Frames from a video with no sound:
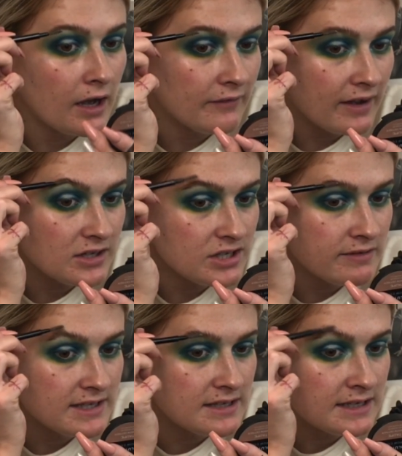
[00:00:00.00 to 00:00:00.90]
I've actually
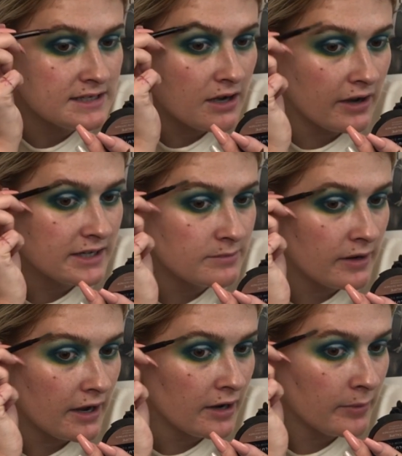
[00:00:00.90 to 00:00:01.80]
recently dyed
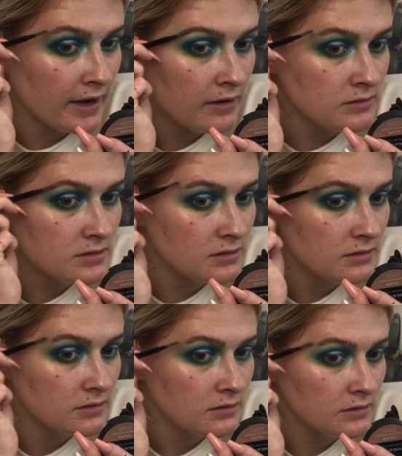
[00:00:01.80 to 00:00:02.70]
my eyebrows
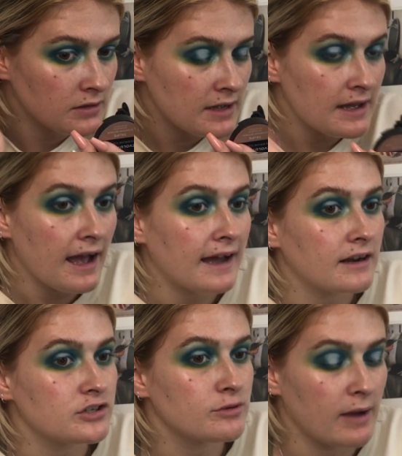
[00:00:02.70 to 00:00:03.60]
and
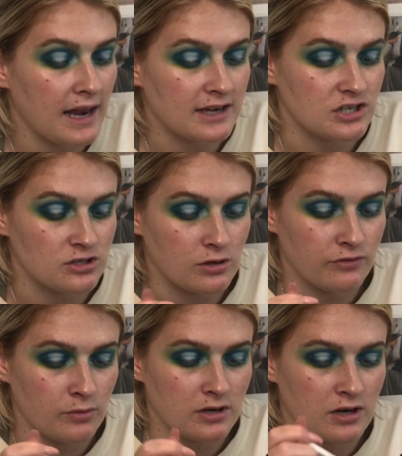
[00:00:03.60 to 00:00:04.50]
I'll do my lashes so if
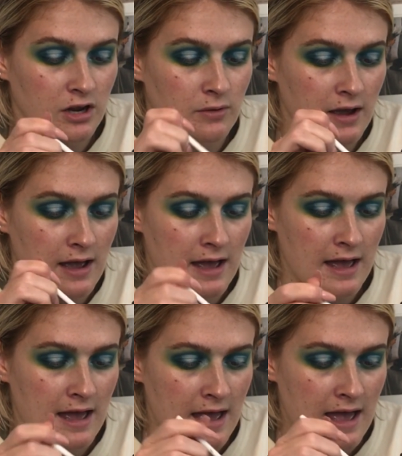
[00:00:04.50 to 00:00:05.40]
you want to know
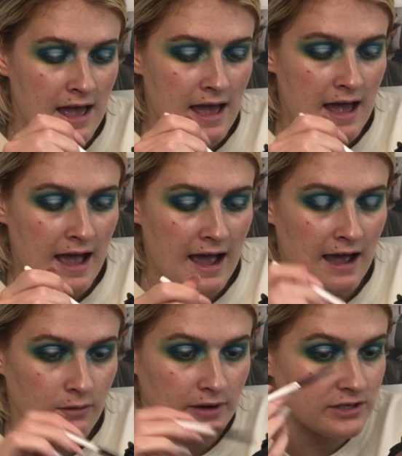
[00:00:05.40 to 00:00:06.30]

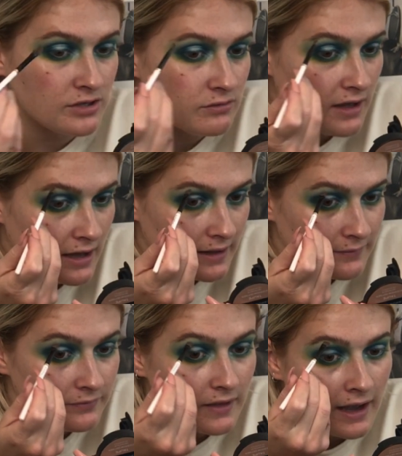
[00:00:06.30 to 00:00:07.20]
how I do that
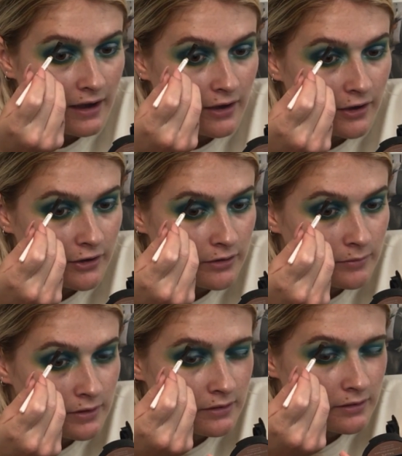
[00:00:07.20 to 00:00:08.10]
at home